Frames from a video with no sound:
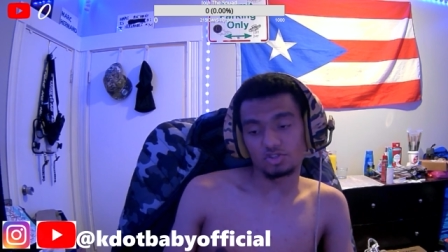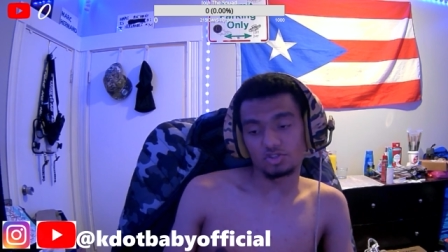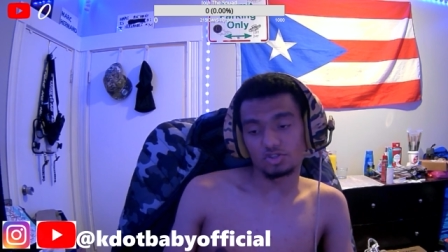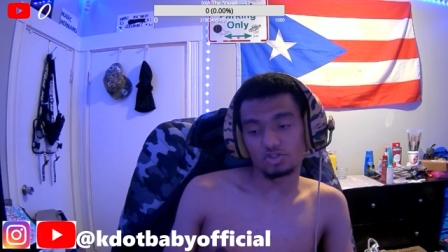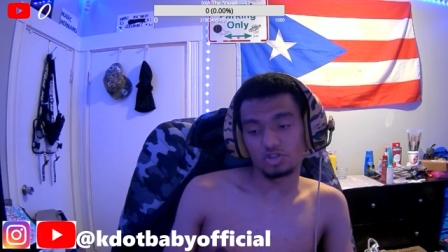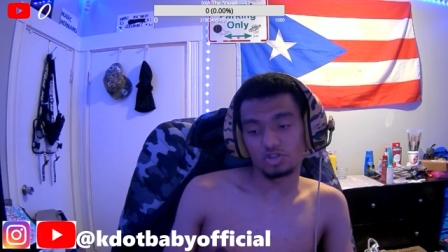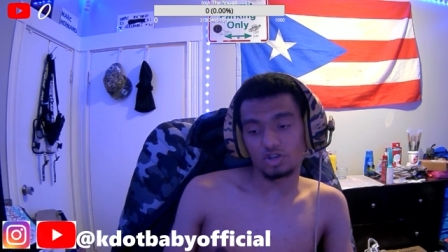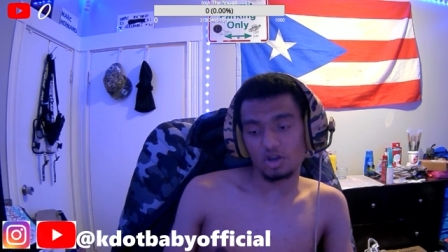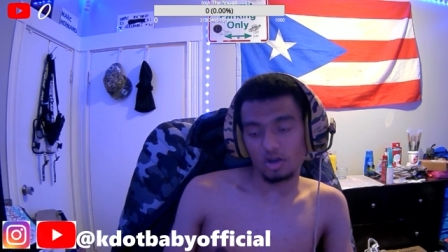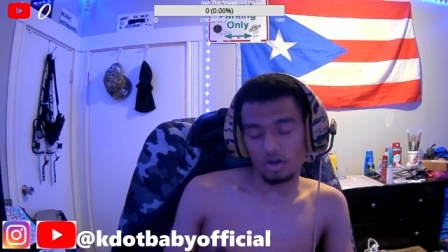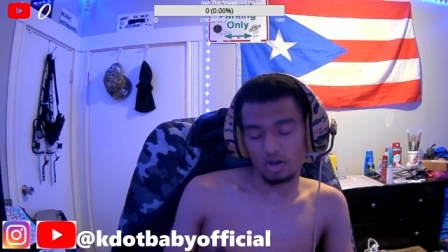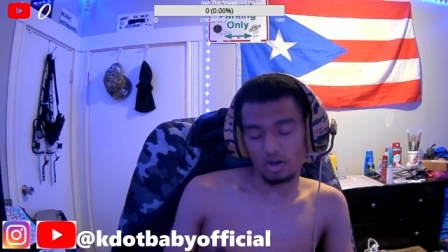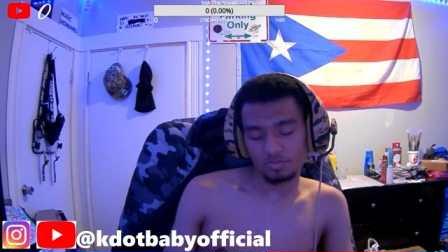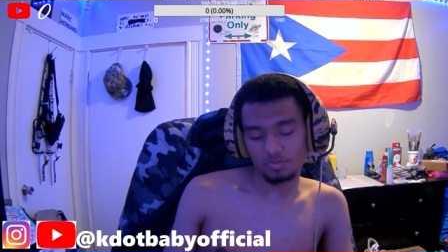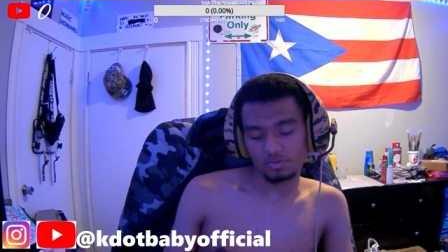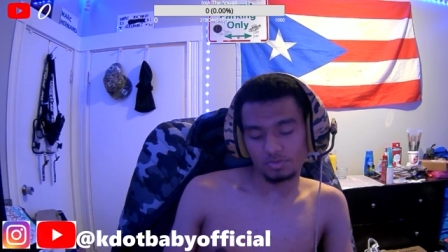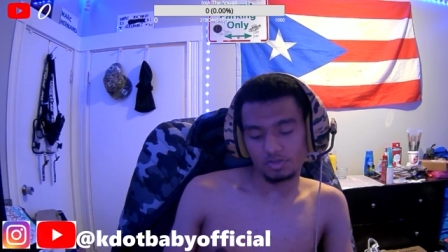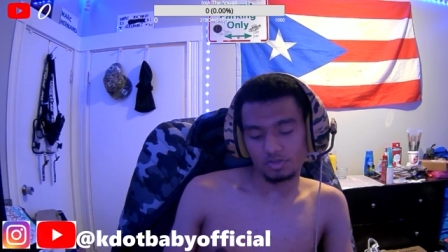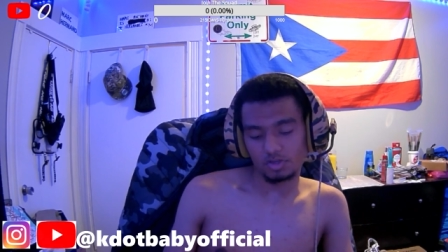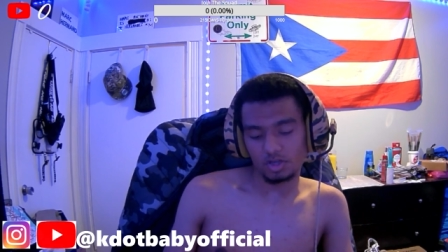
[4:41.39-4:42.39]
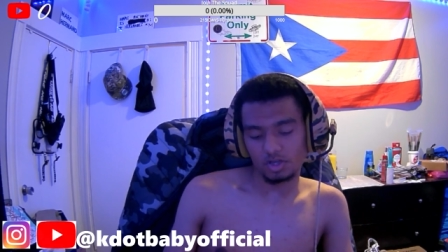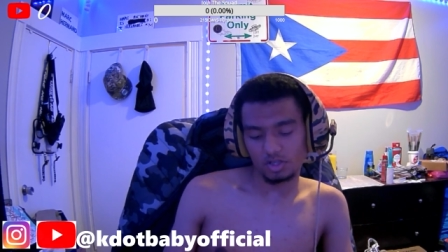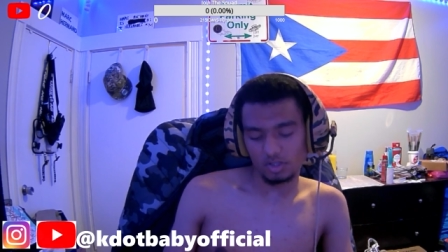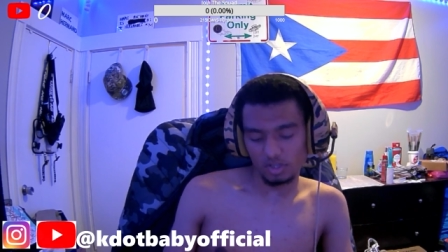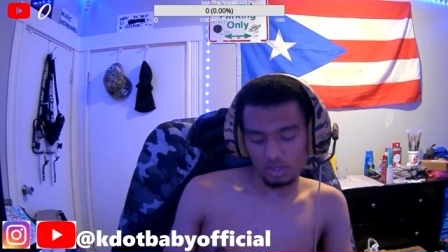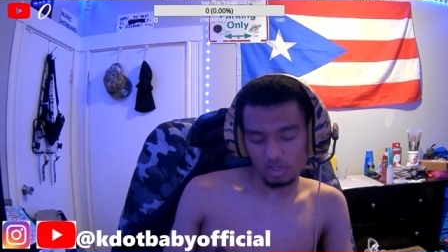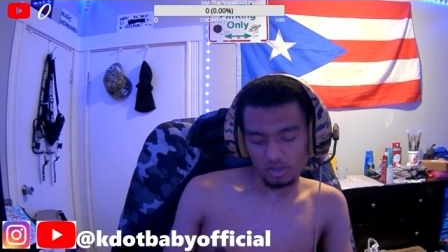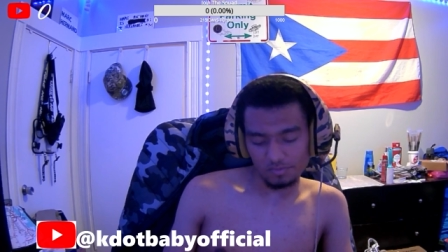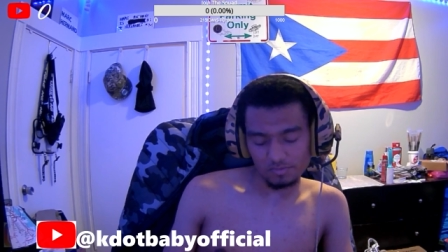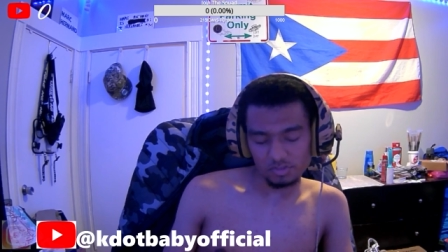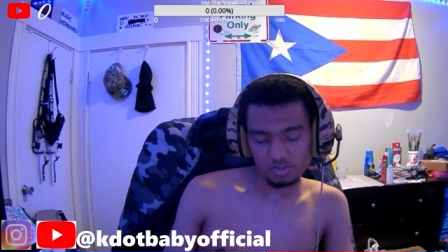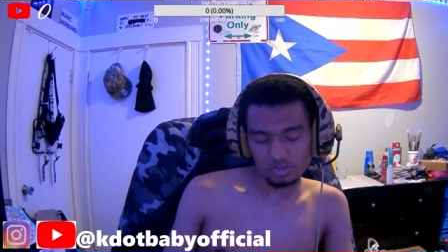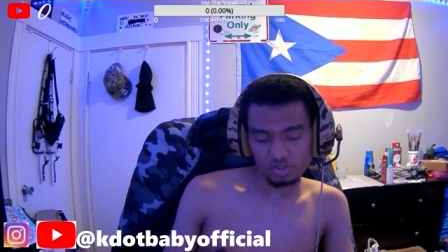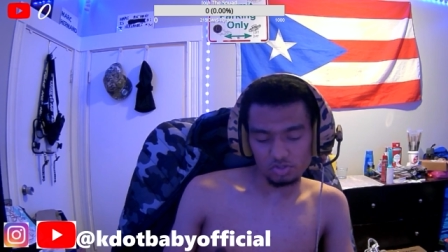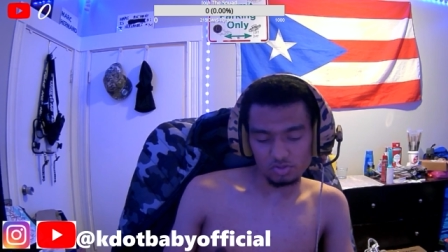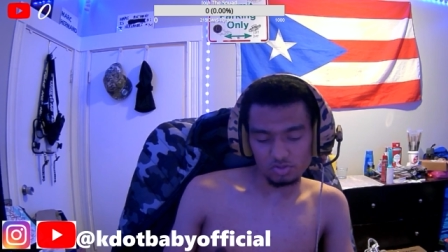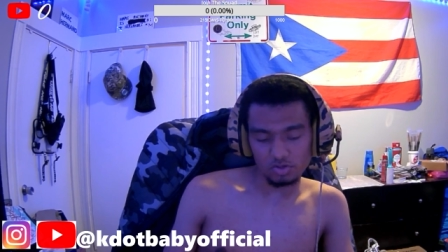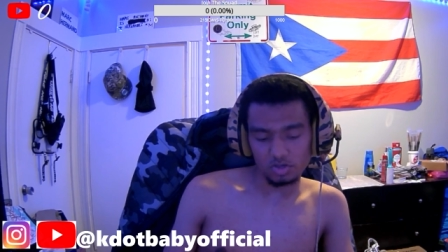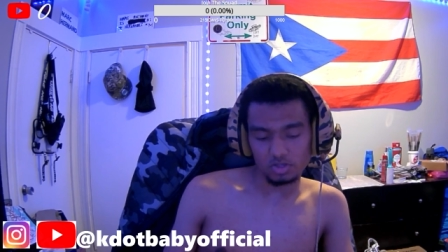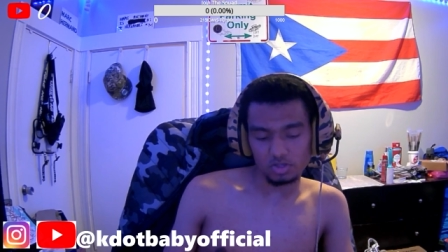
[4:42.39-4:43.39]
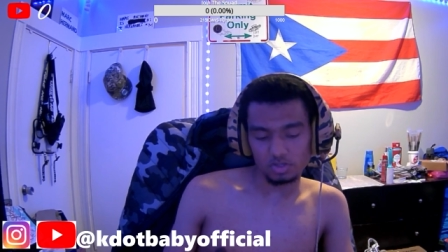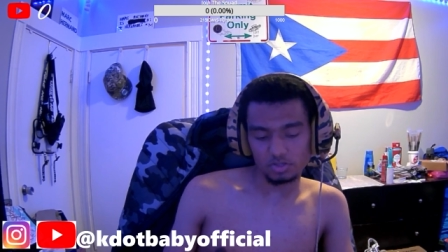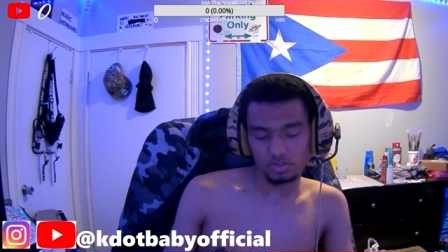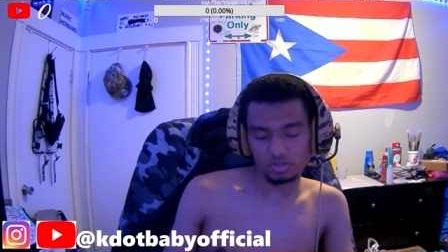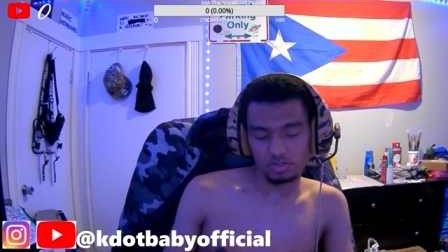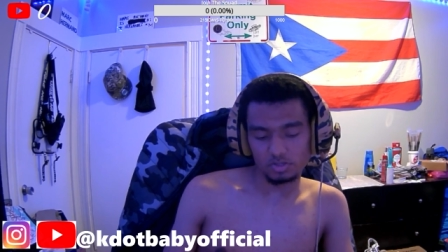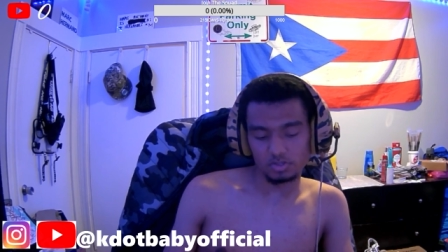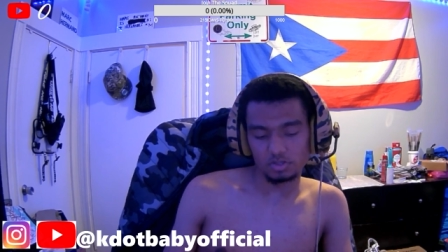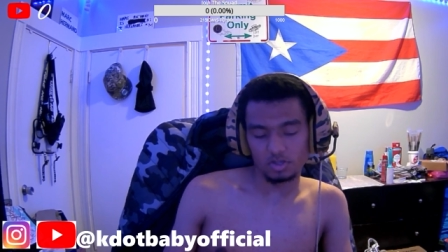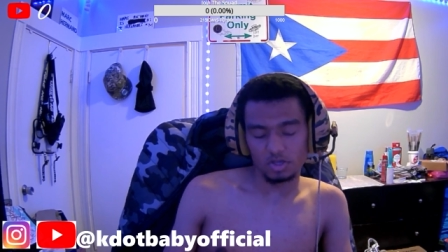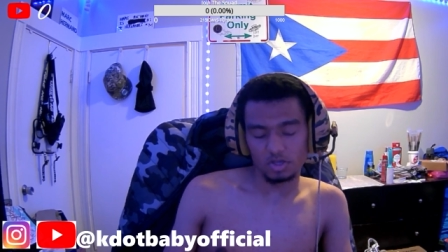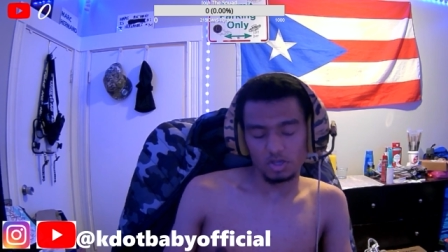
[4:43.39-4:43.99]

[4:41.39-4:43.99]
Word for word: top 11 drill artist.